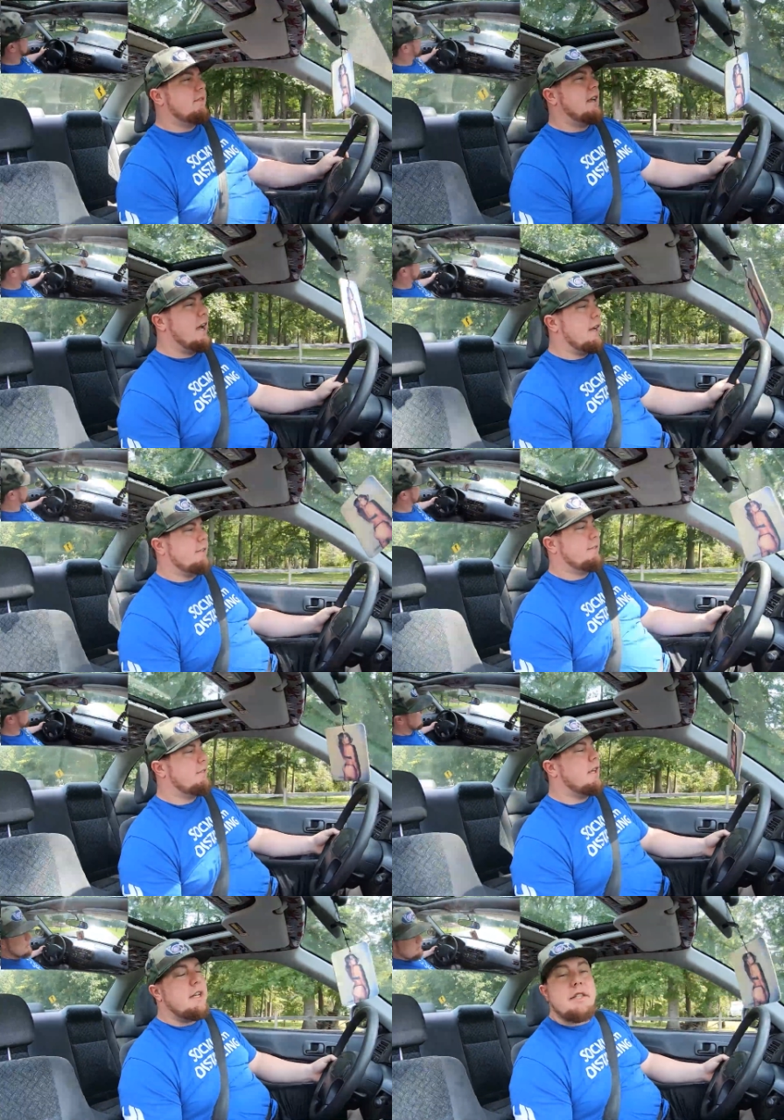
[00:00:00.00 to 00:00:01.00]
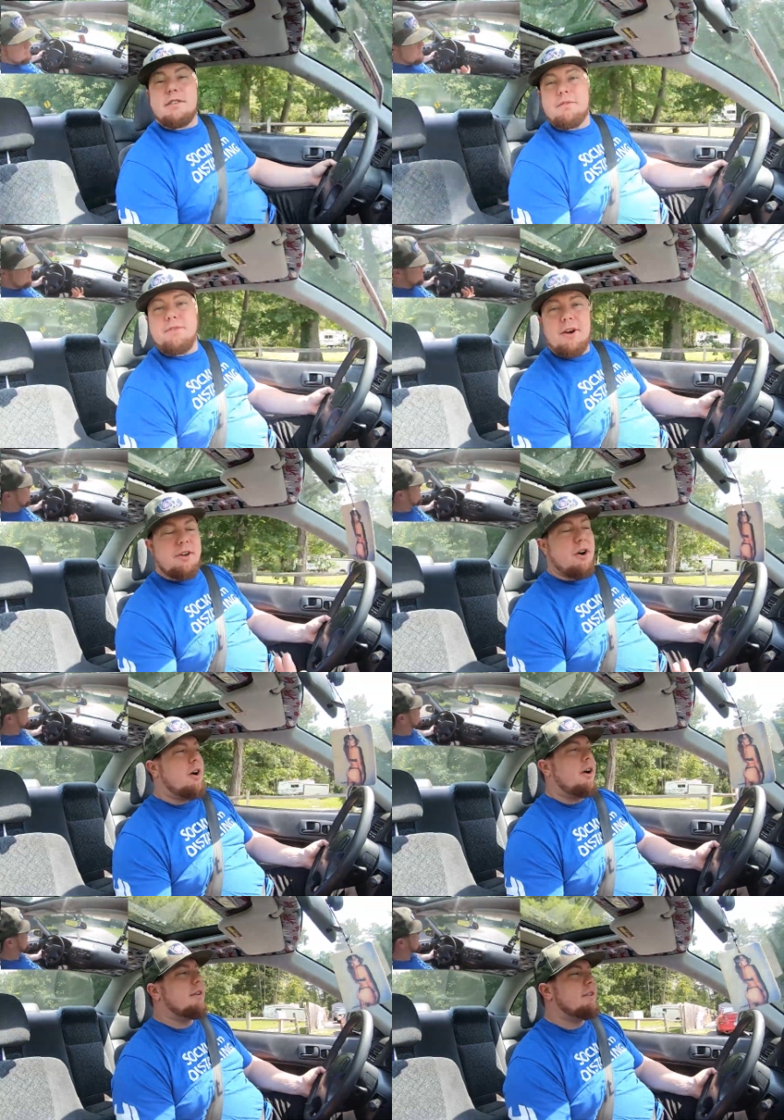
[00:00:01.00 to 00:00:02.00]
yeah, it's a fun
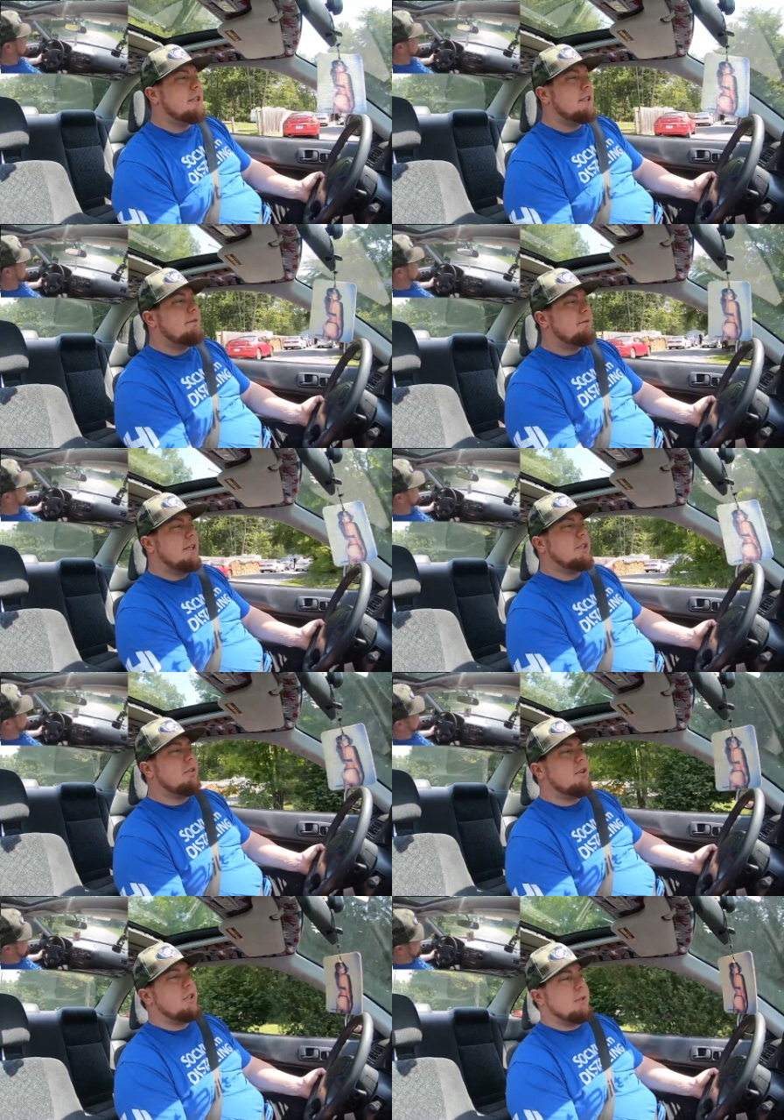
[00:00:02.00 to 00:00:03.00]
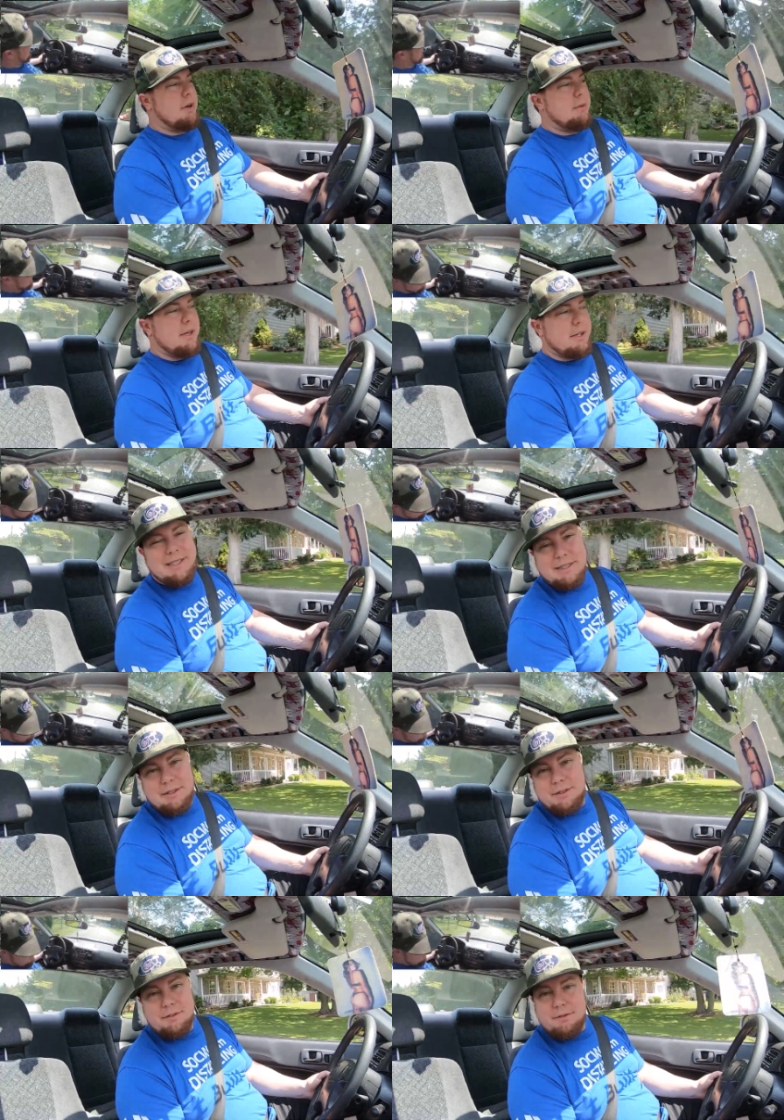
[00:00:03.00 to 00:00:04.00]
car. Makes 220 wheel,
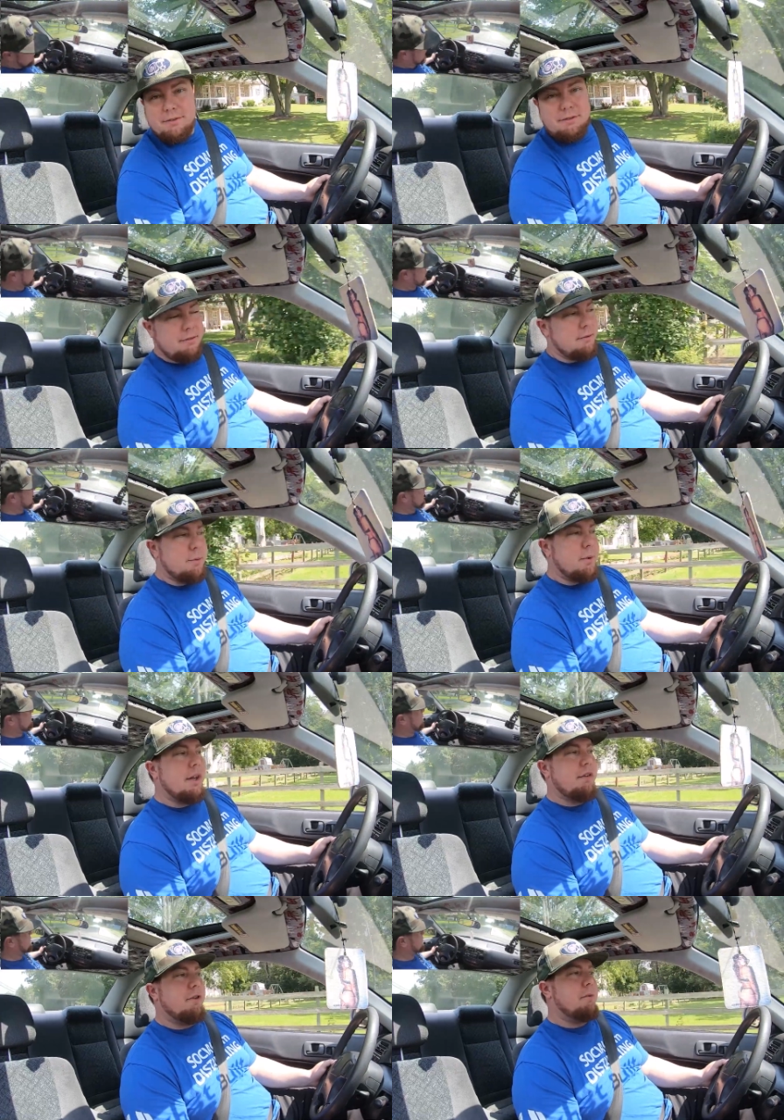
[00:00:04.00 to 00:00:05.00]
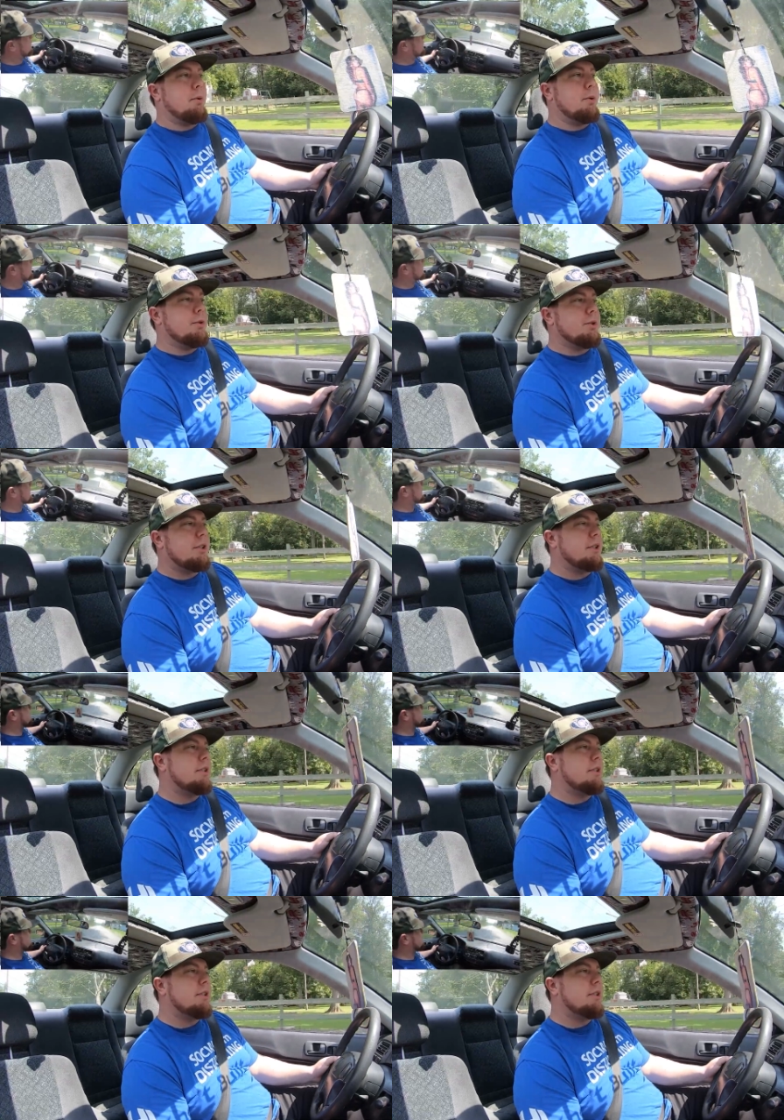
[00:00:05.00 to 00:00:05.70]
does really fun pulls.